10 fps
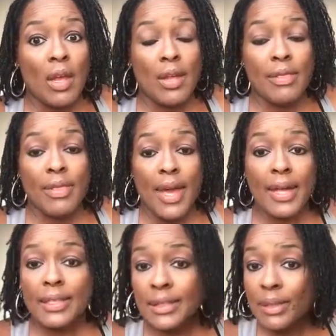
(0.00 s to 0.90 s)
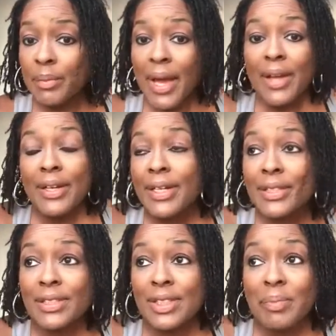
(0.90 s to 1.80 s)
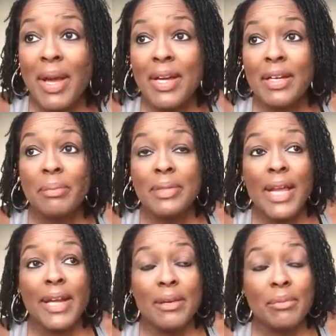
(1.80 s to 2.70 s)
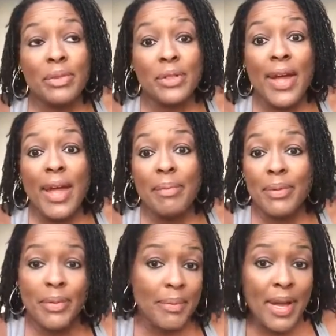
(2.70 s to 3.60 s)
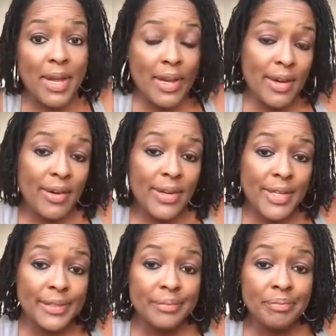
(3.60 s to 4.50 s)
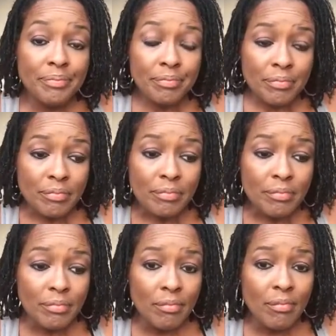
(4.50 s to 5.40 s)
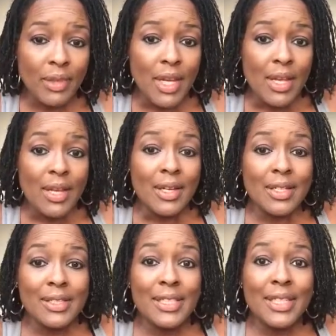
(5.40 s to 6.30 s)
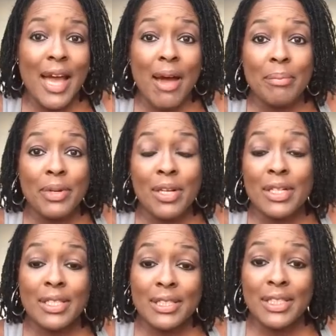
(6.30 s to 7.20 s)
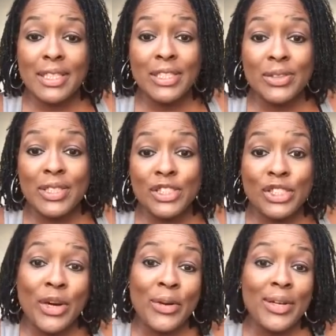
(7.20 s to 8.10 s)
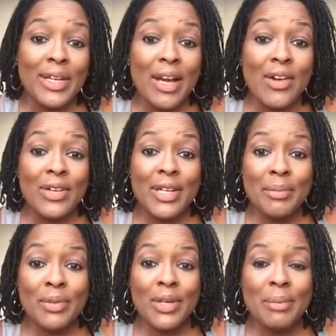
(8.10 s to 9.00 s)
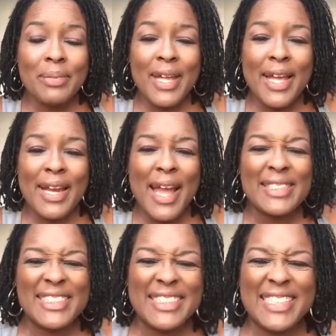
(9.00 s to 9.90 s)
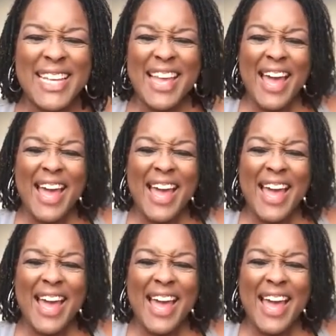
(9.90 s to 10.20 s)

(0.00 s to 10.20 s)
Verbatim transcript: and that is about it just my update i'm real happy with my hair and continue i'm gonna continue this journey i'll keep you updated i just